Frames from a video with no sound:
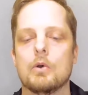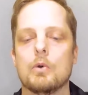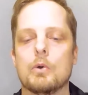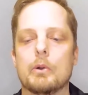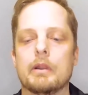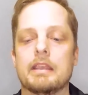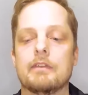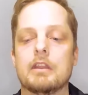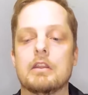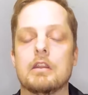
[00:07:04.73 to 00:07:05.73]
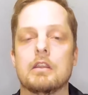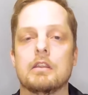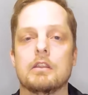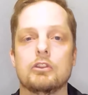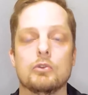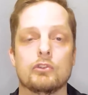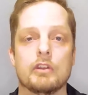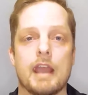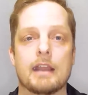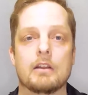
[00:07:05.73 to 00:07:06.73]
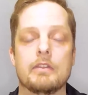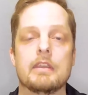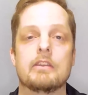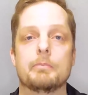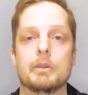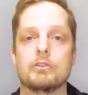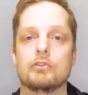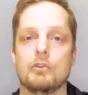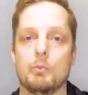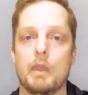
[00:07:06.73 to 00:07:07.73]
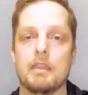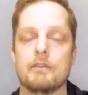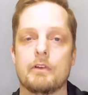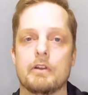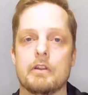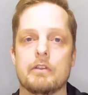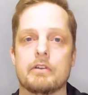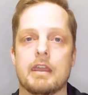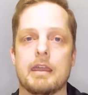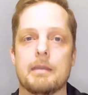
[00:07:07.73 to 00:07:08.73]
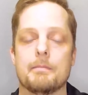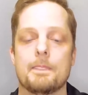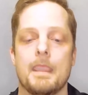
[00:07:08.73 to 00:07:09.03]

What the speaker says: or even you should act on this, but you should wait for another time.